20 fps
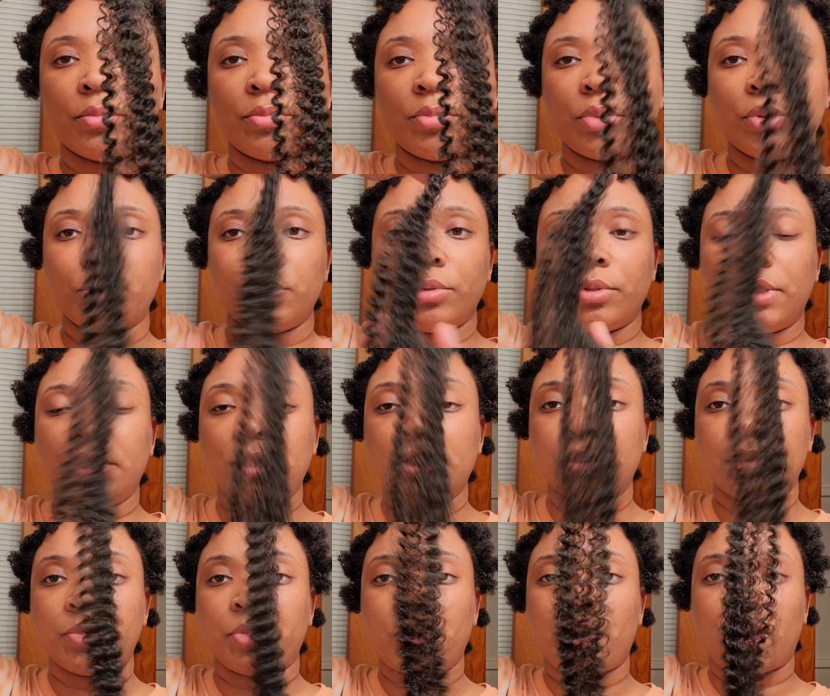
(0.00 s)
pull these
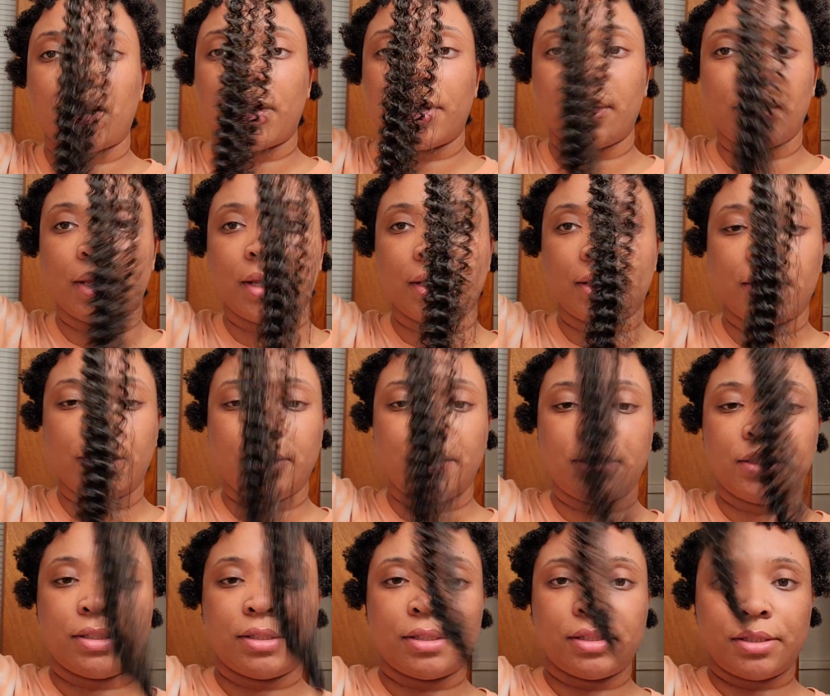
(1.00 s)
apart like
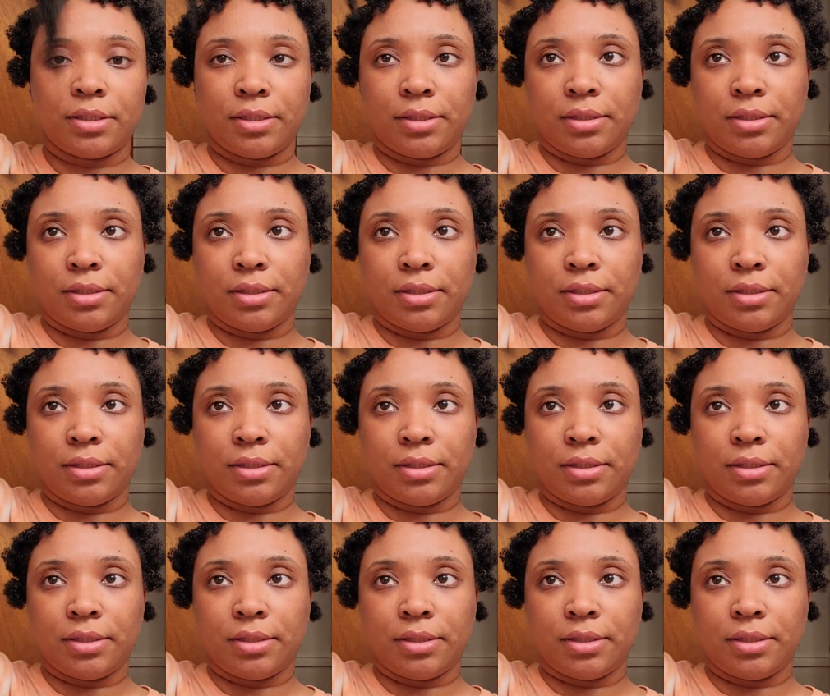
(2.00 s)
this.